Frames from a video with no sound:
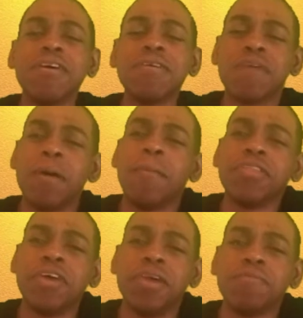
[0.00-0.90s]
some
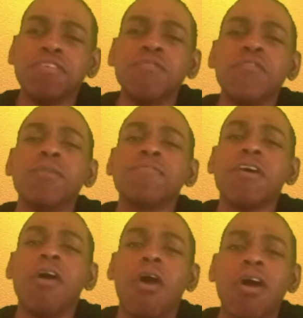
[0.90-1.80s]
other MCU films
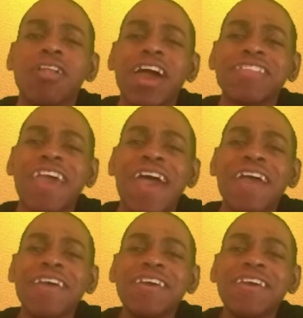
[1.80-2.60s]
are like that.